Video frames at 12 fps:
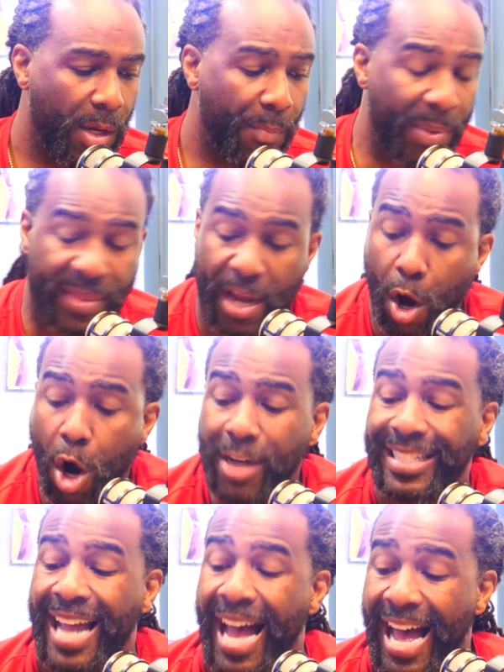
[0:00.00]
But there are
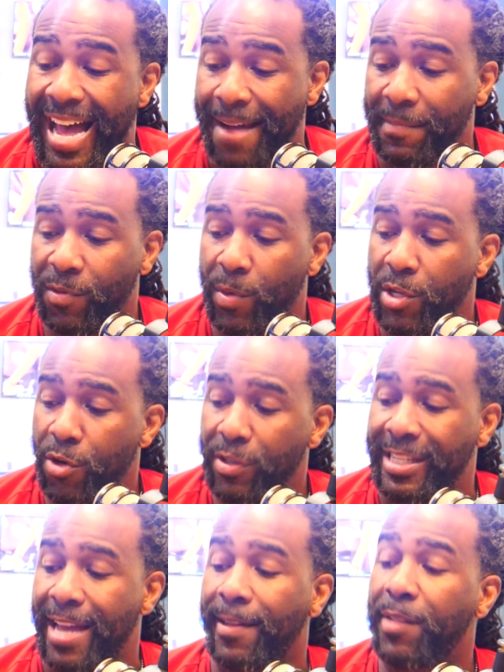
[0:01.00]
times when you're
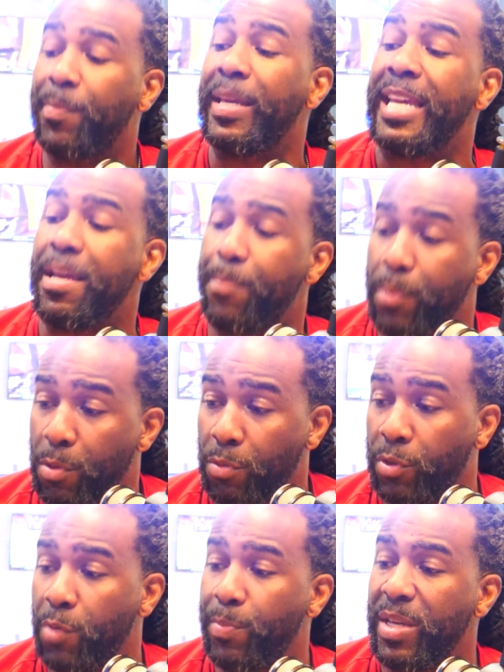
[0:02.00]
telling people
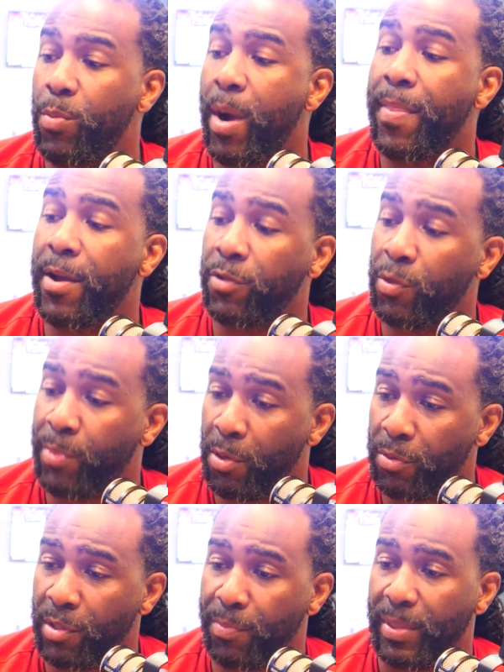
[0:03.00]
to be where they're
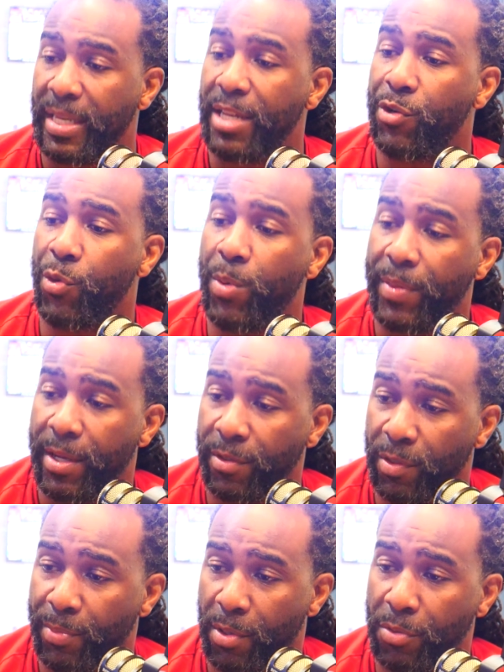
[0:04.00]
supposed to be and do what they're
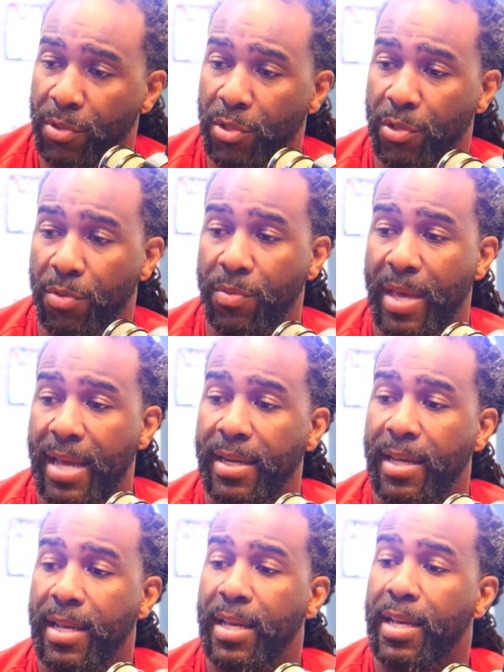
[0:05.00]
supposed to do that
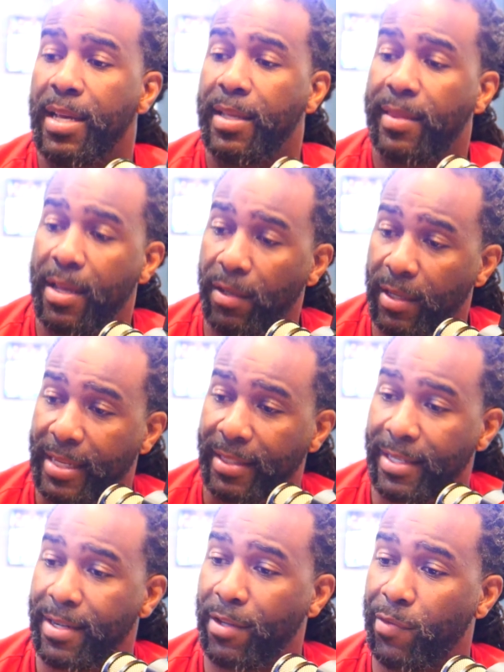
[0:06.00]
they'll look at
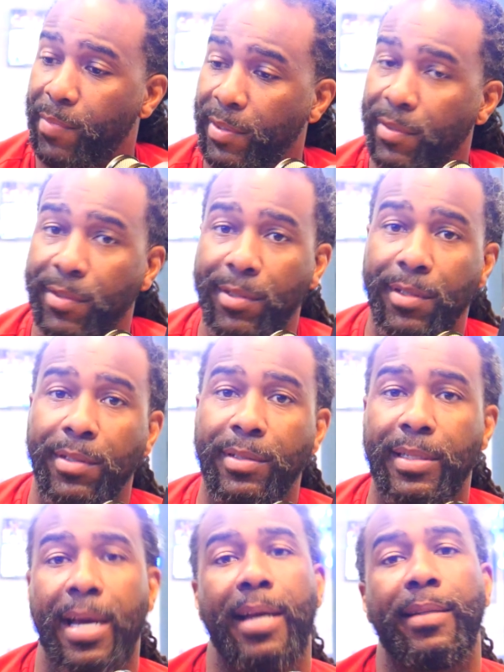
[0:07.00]
them and go, but you're
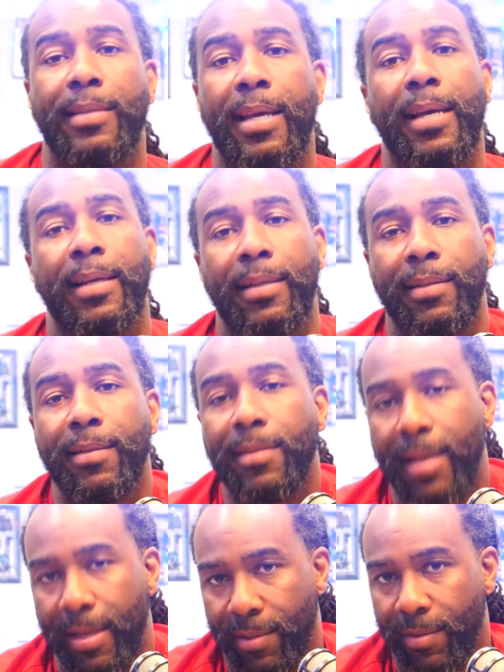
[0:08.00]
not that. You're
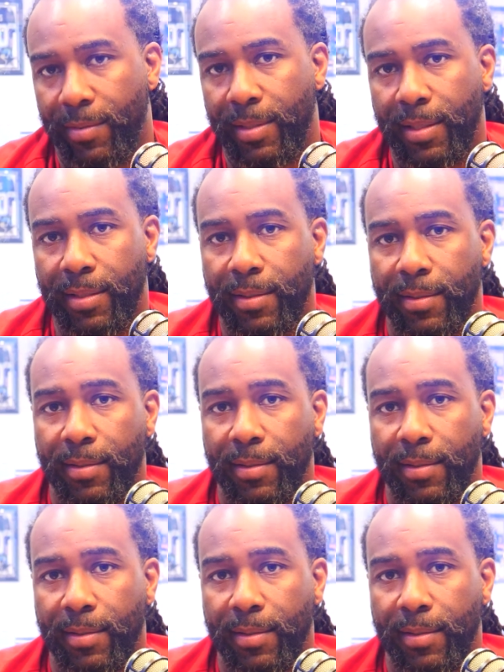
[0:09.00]
not doing it.